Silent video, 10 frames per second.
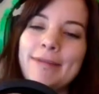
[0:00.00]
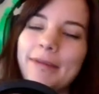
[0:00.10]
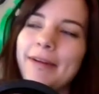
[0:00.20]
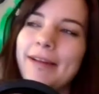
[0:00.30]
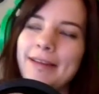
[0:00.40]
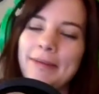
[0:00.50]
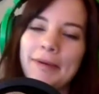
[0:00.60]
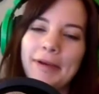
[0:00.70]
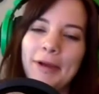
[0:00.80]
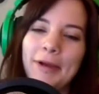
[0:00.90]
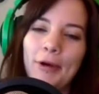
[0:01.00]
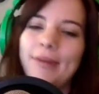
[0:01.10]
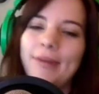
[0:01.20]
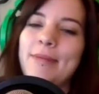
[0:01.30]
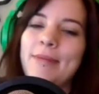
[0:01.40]
People are gonna think we're gonna
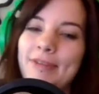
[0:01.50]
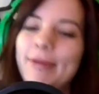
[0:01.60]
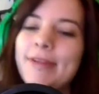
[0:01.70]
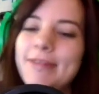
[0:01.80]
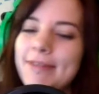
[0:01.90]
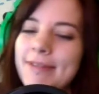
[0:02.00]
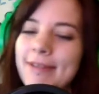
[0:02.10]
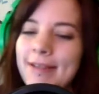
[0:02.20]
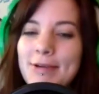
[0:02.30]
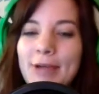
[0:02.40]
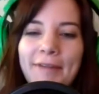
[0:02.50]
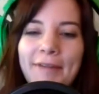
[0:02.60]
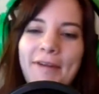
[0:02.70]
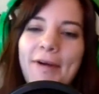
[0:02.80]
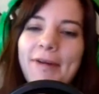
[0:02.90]
Oprah them phones. You get a
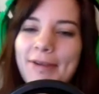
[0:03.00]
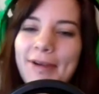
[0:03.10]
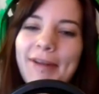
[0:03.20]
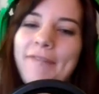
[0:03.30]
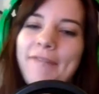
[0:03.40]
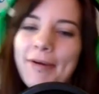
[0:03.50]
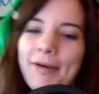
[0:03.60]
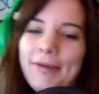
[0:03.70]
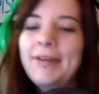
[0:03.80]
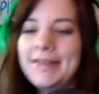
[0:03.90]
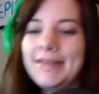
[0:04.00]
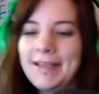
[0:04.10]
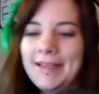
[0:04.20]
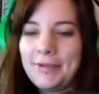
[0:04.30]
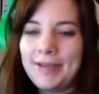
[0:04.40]
phone and you get a phone. All this celebrating.